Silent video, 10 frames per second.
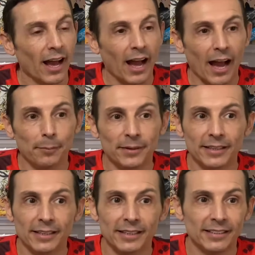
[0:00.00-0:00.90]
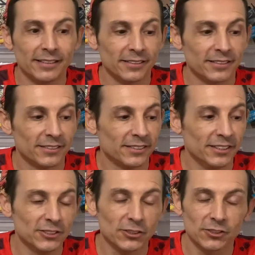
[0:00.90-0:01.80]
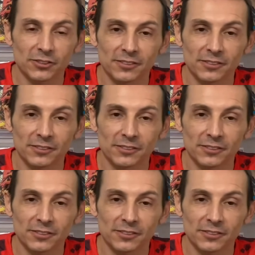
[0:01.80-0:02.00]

I mean, these are